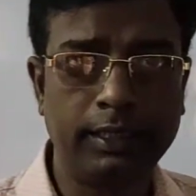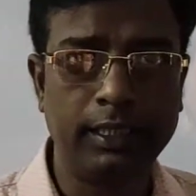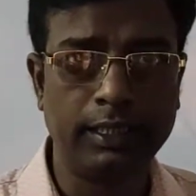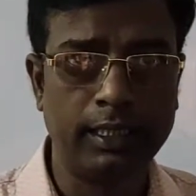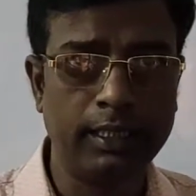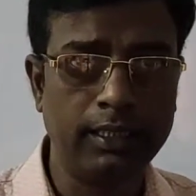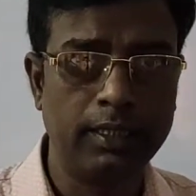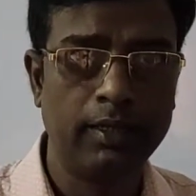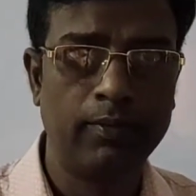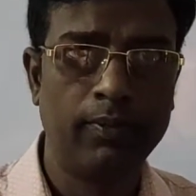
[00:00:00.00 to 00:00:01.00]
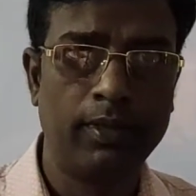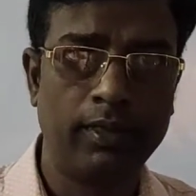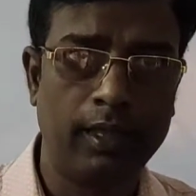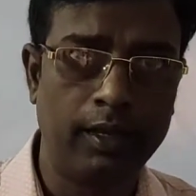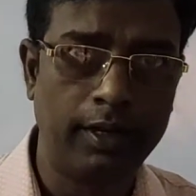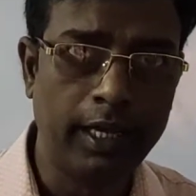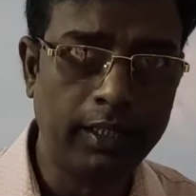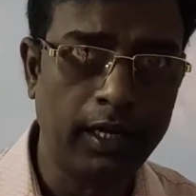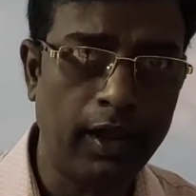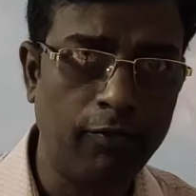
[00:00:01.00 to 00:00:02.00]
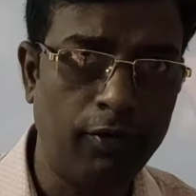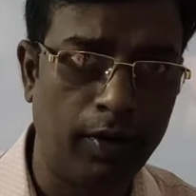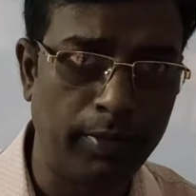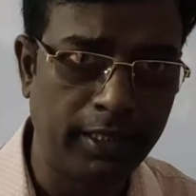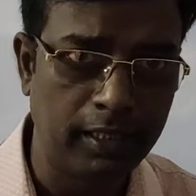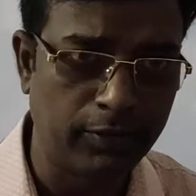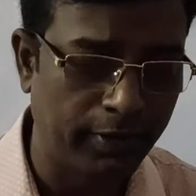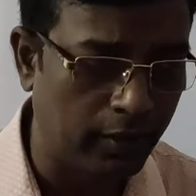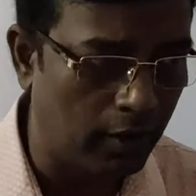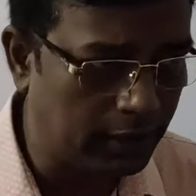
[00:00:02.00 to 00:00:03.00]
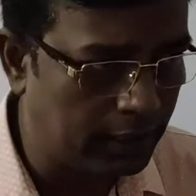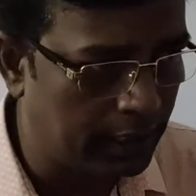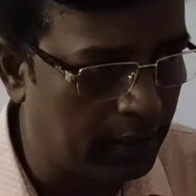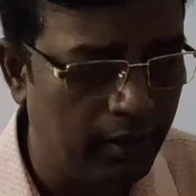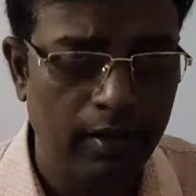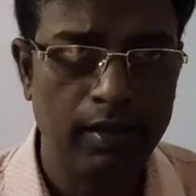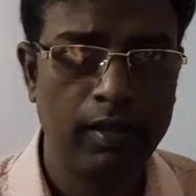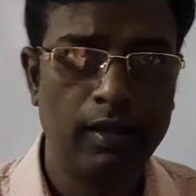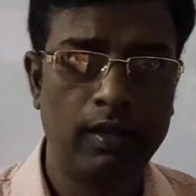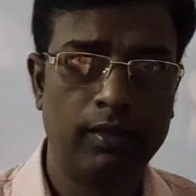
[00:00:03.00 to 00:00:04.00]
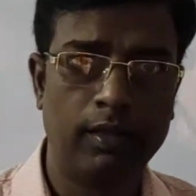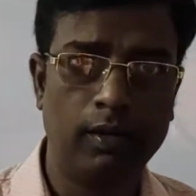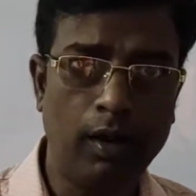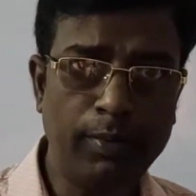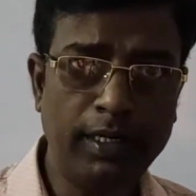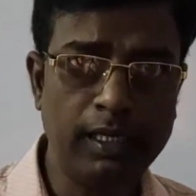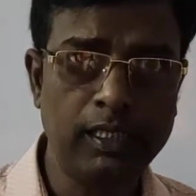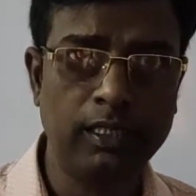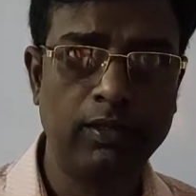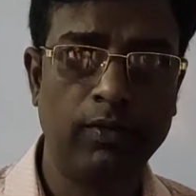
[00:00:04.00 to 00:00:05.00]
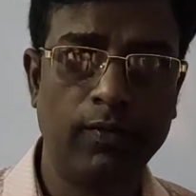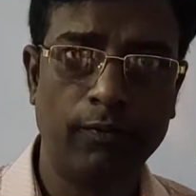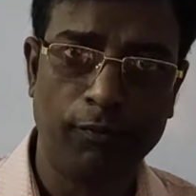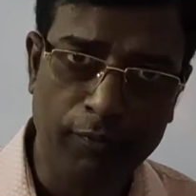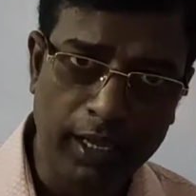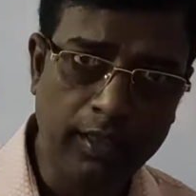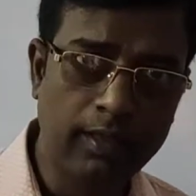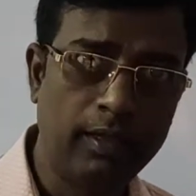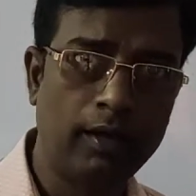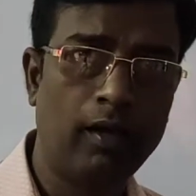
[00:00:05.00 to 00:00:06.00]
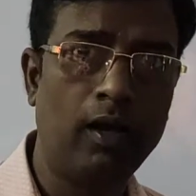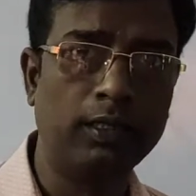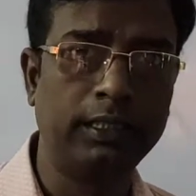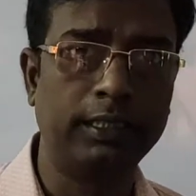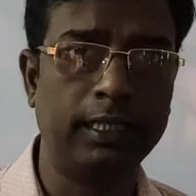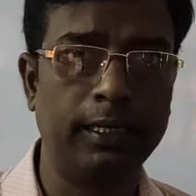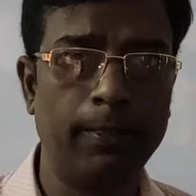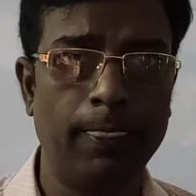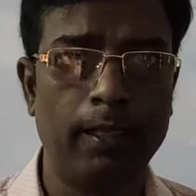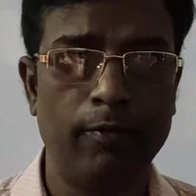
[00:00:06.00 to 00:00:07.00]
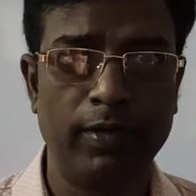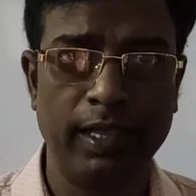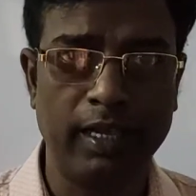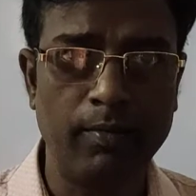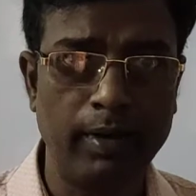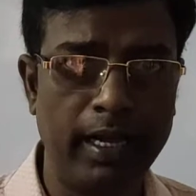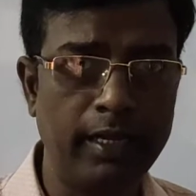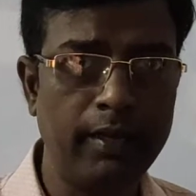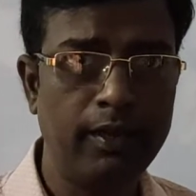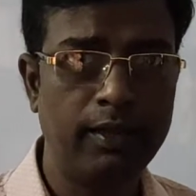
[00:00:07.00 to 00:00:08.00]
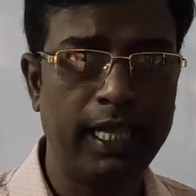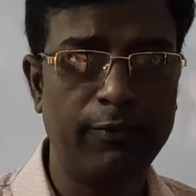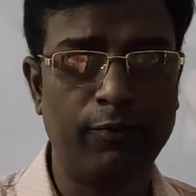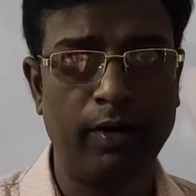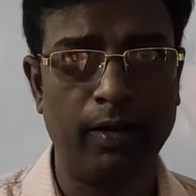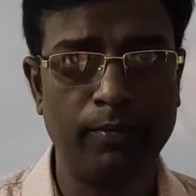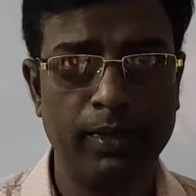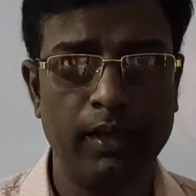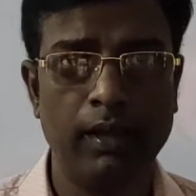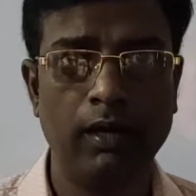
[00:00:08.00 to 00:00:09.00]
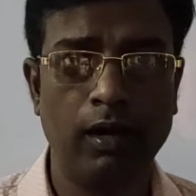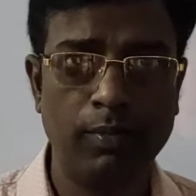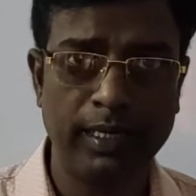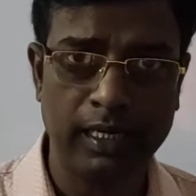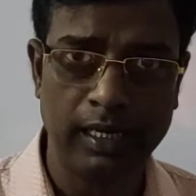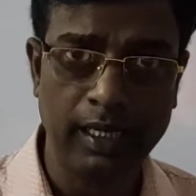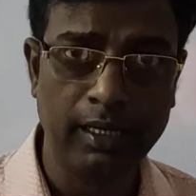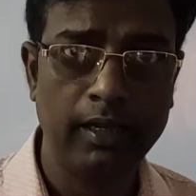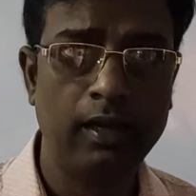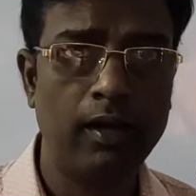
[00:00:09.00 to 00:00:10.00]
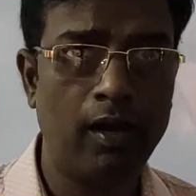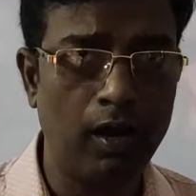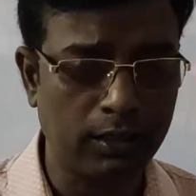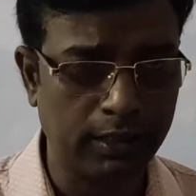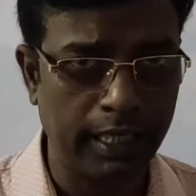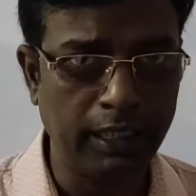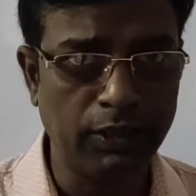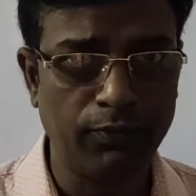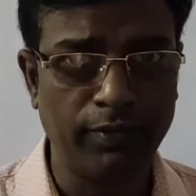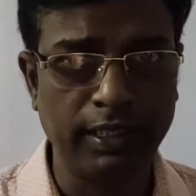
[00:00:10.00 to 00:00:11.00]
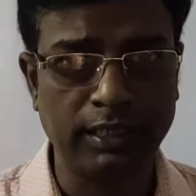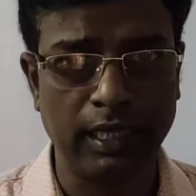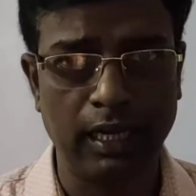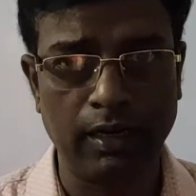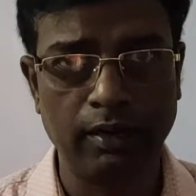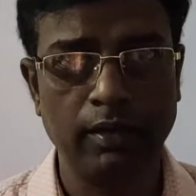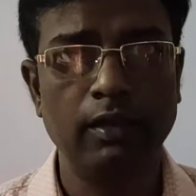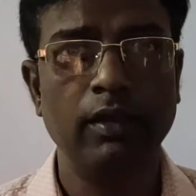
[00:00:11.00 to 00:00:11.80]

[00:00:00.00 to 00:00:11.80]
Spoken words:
discuss the reaction of non-metals with oxygen. The non-metals with oxygen, when they combine, they form non-metallic oxides, which are